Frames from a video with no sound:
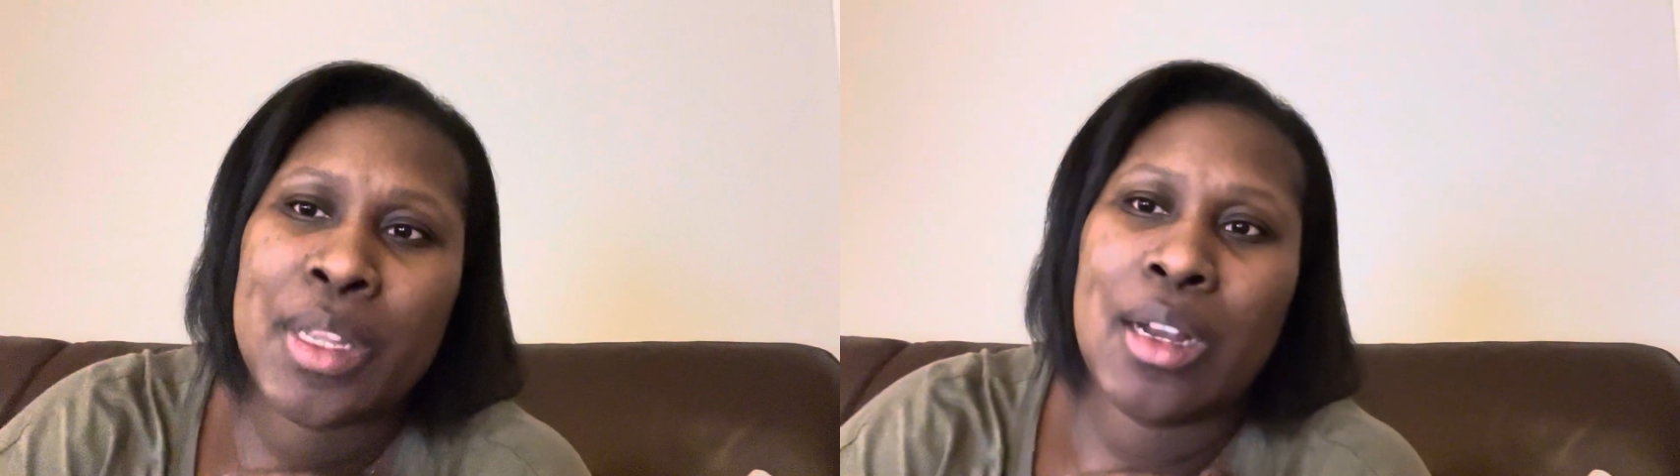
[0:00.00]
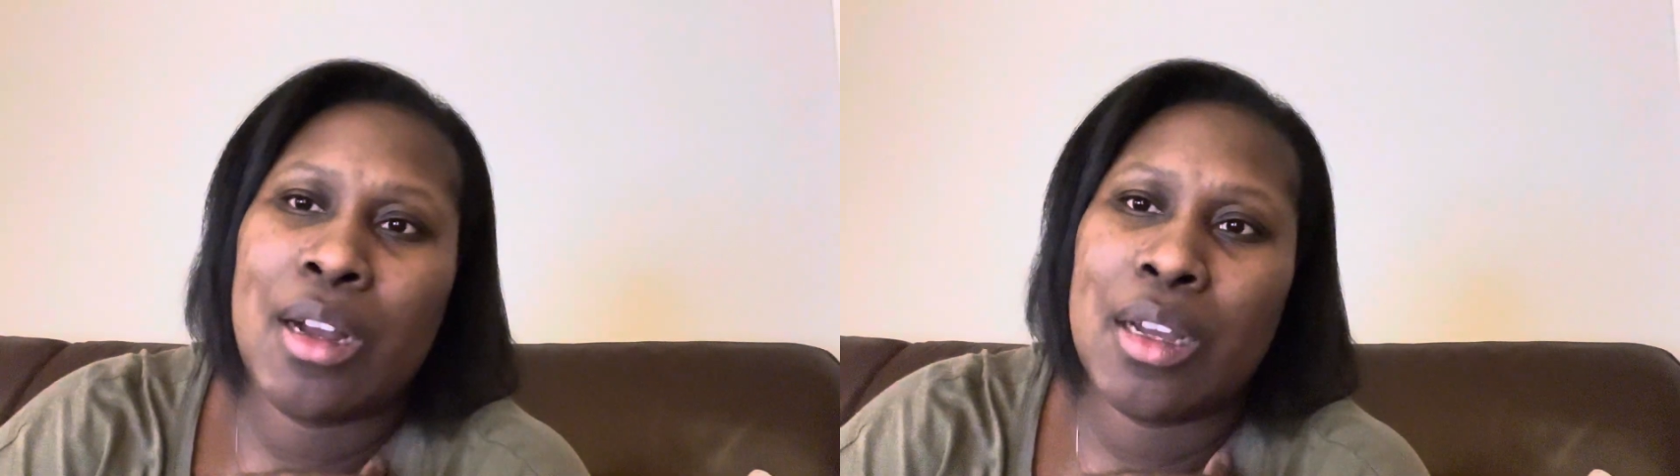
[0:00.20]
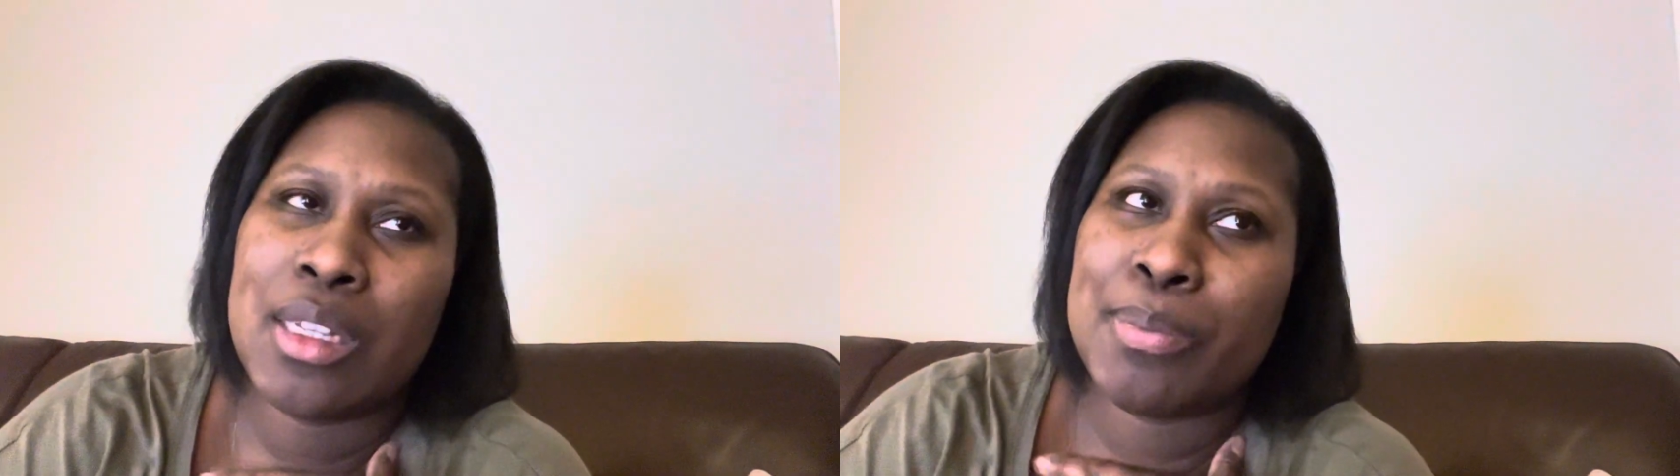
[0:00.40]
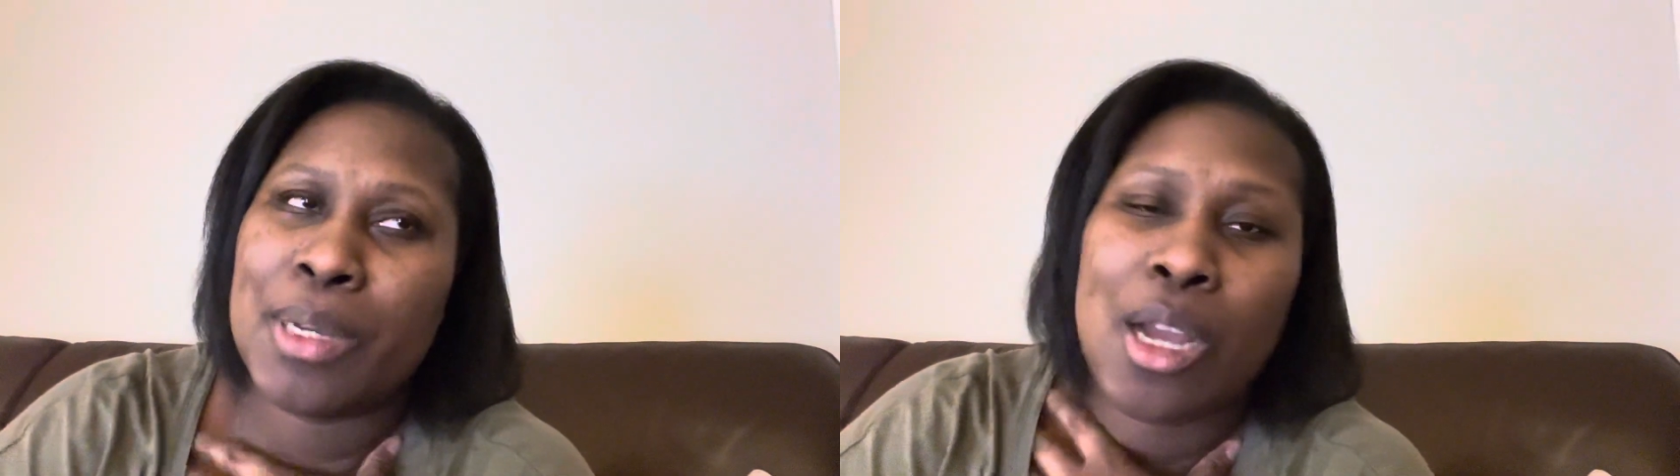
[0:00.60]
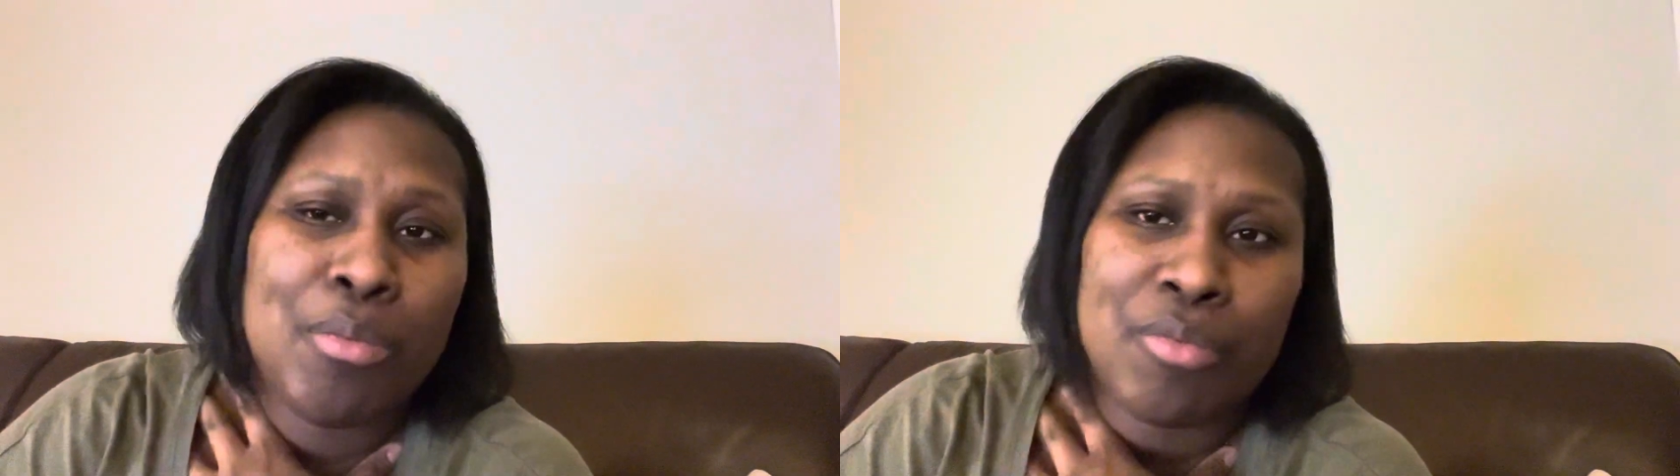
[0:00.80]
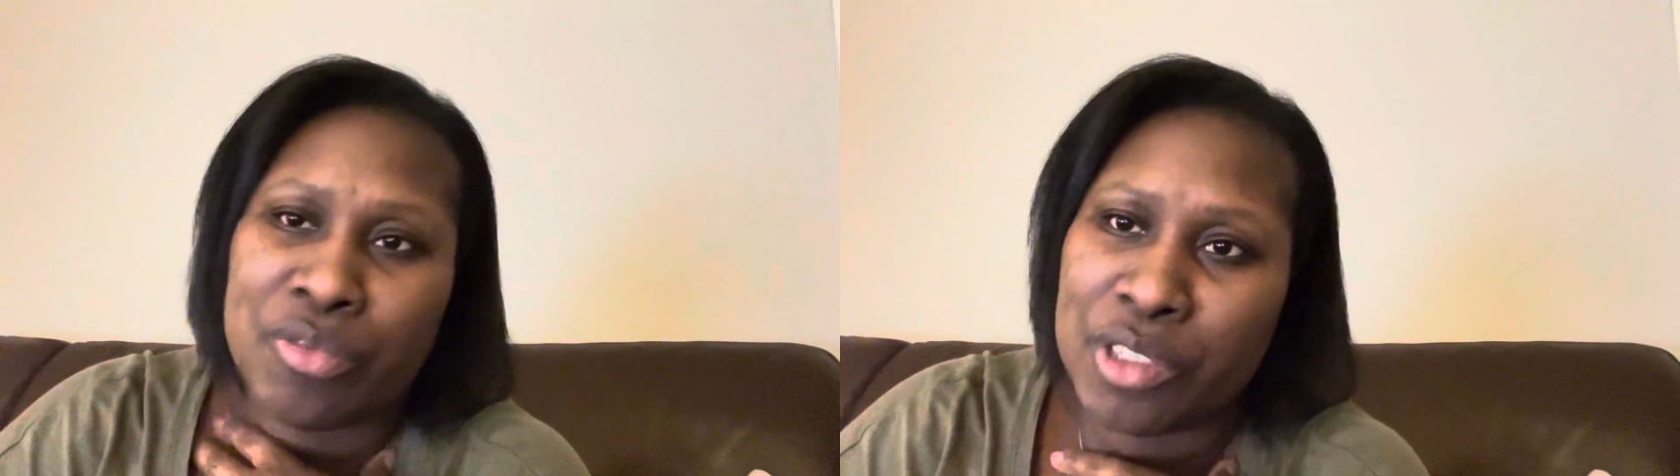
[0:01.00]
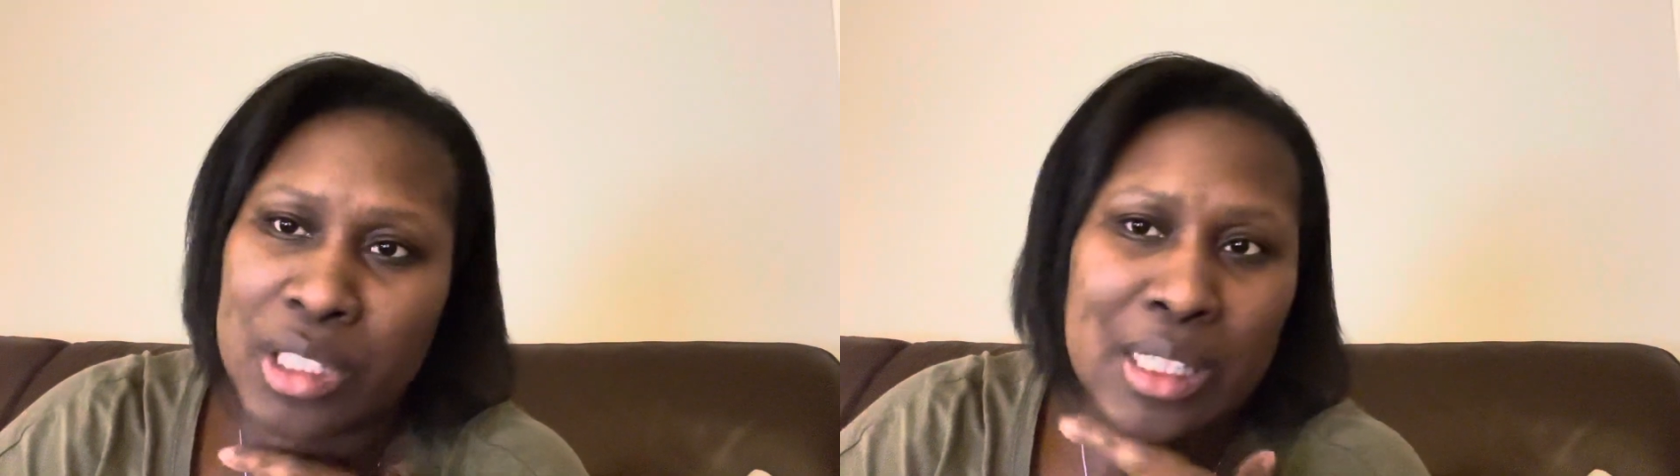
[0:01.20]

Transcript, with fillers: Uh, it's become really